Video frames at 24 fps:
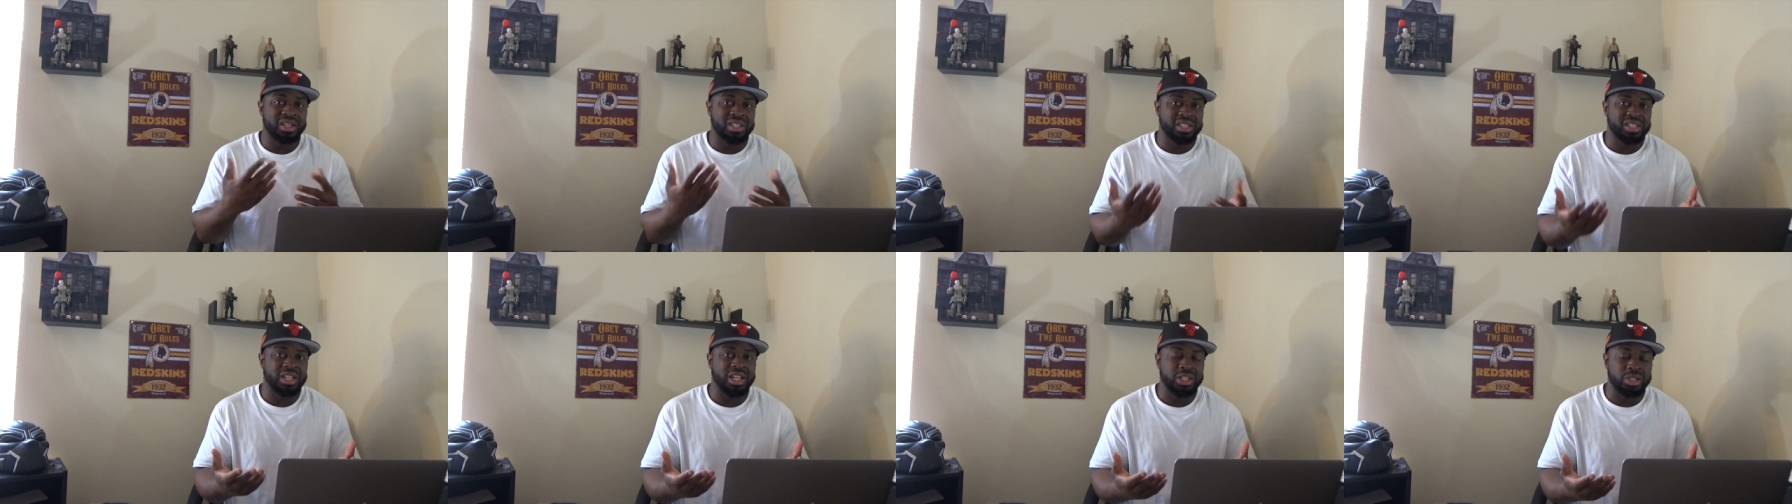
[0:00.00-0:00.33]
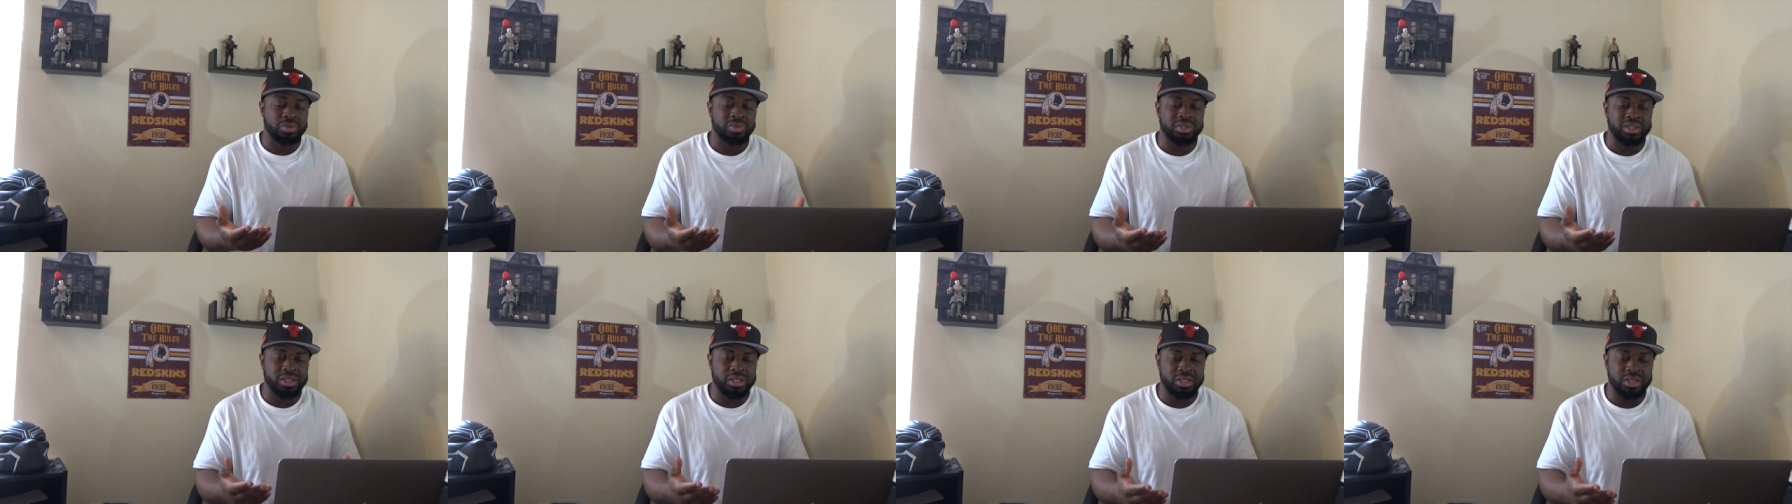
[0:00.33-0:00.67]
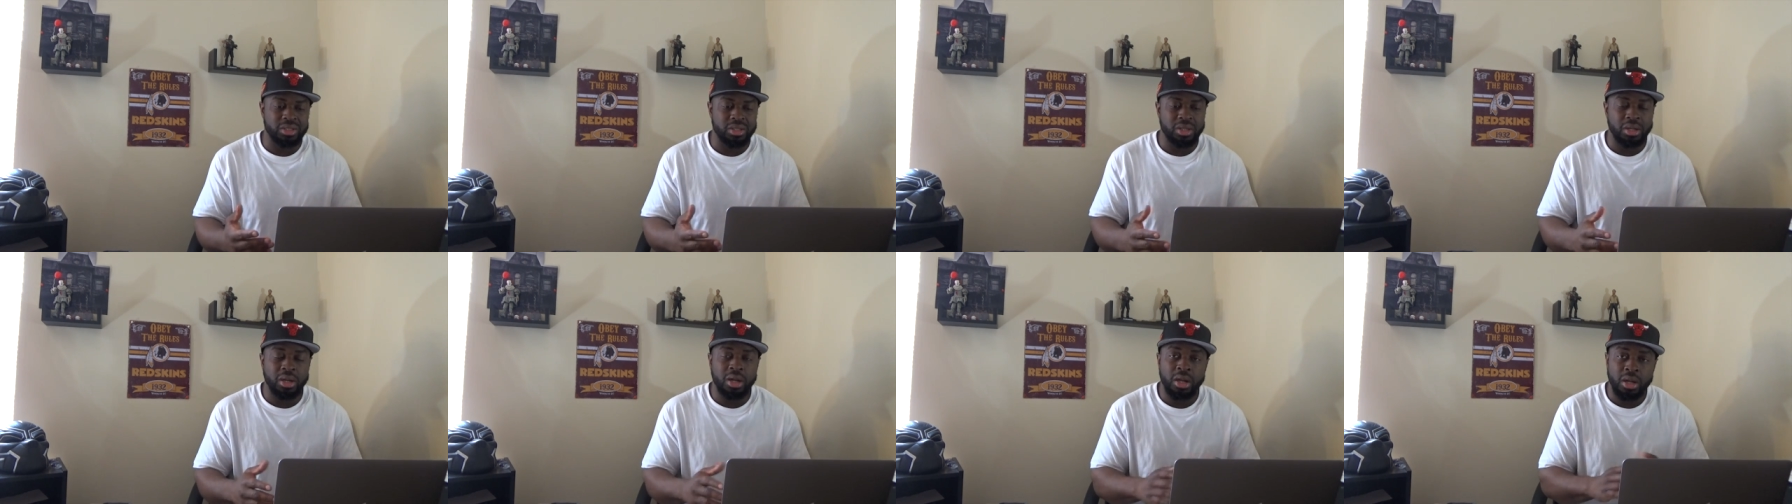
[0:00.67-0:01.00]

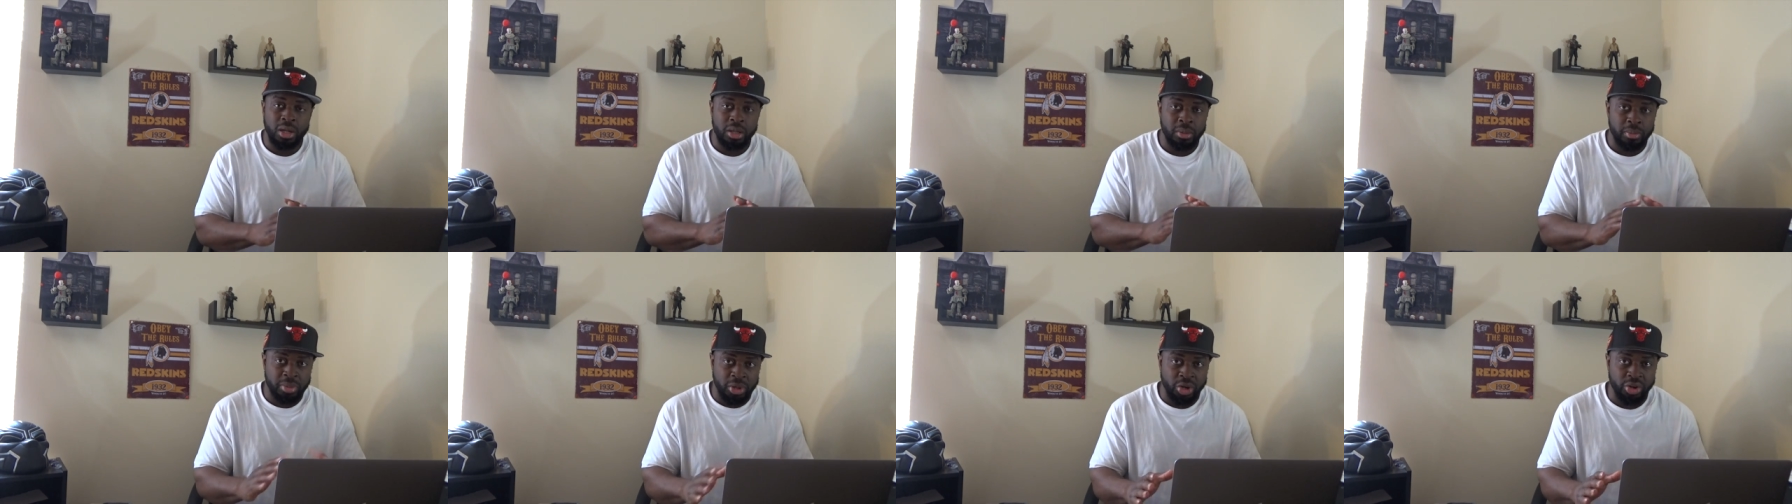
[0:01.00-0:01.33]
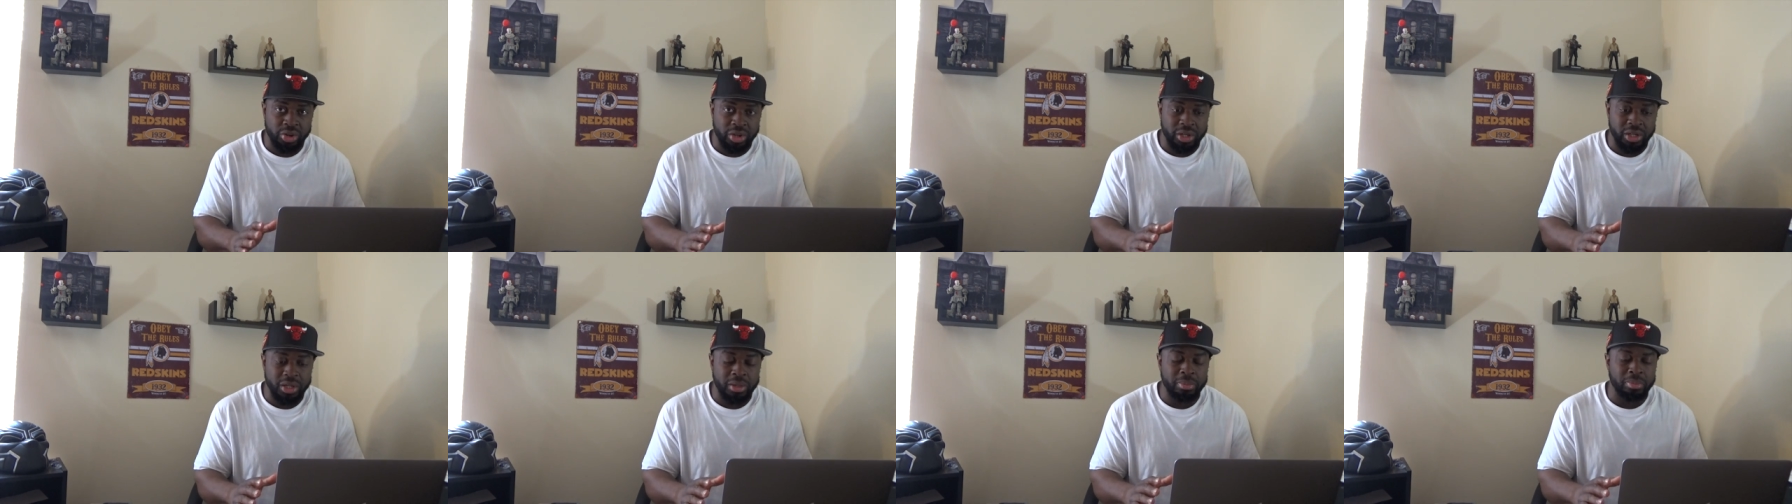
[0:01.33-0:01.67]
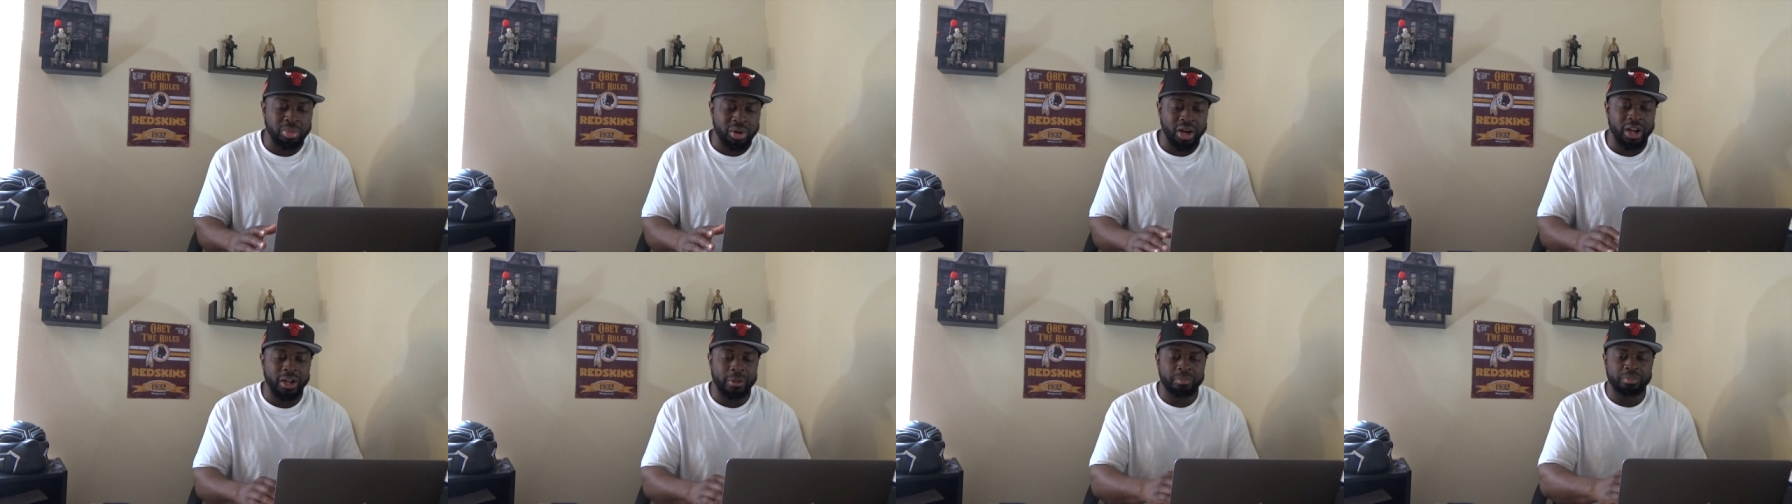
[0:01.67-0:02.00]
accessories. Period.
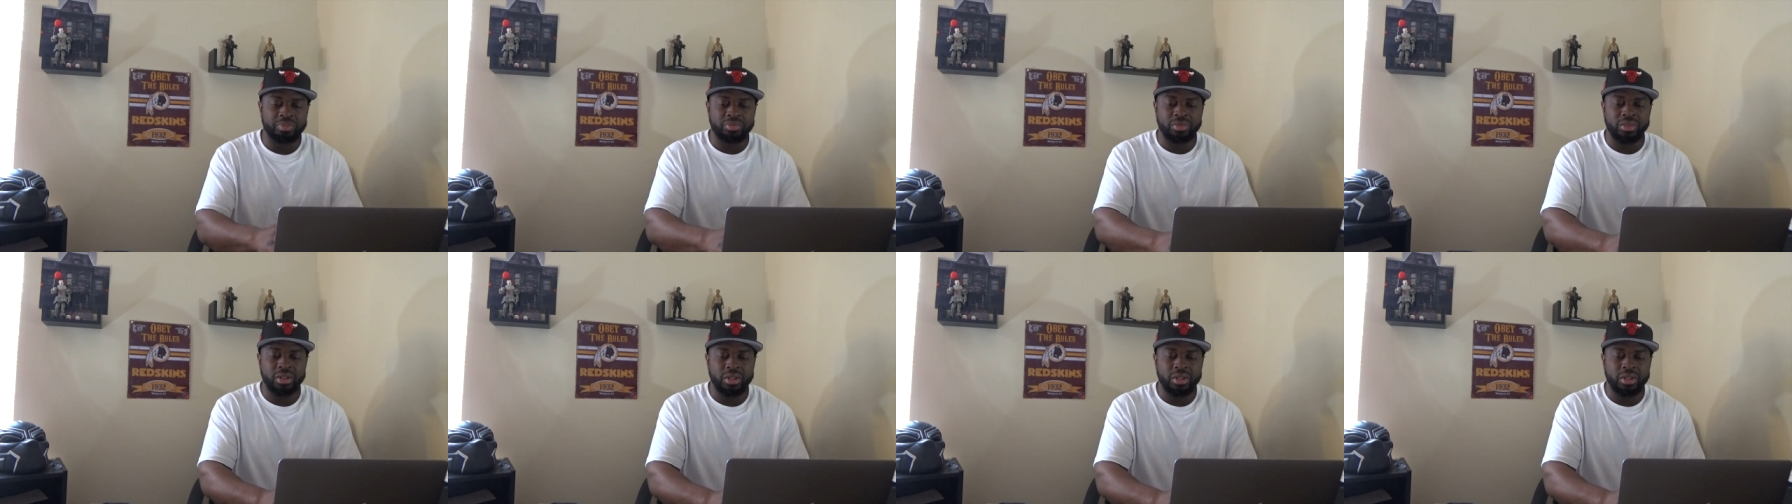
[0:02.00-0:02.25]
But